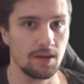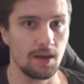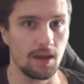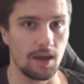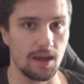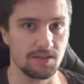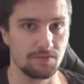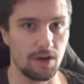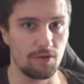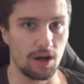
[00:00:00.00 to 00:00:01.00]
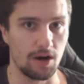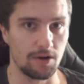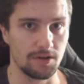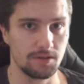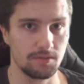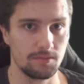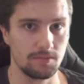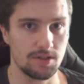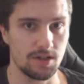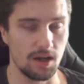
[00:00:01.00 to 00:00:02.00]
has a very hard
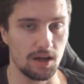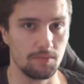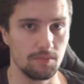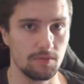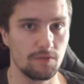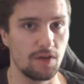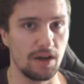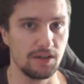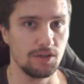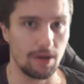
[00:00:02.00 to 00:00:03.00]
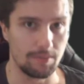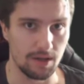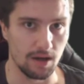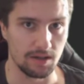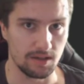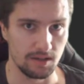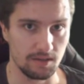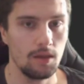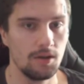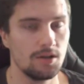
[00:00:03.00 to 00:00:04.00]
time finding your API key.
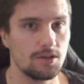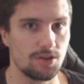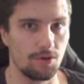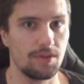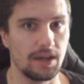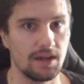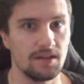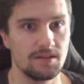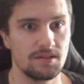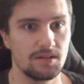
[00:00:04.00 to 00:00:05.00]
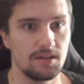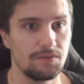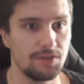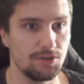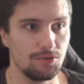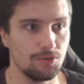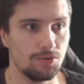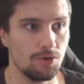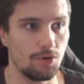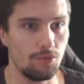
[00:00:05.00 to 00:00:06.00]
So in the end, if
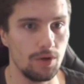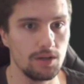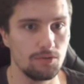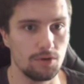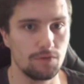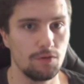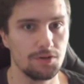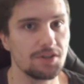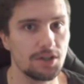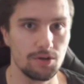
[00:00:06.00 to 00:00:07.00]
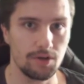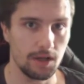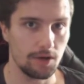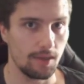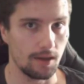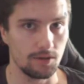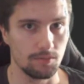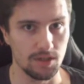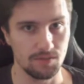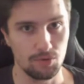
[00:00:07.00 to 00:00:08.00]
you really want full security here, then you
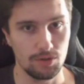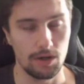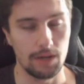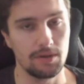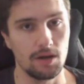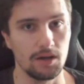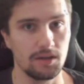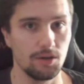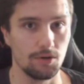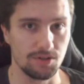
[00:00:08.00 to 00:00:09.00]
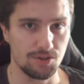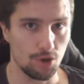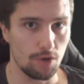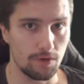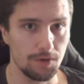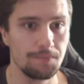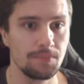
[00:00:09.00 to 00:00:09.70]
must put your API key on a server.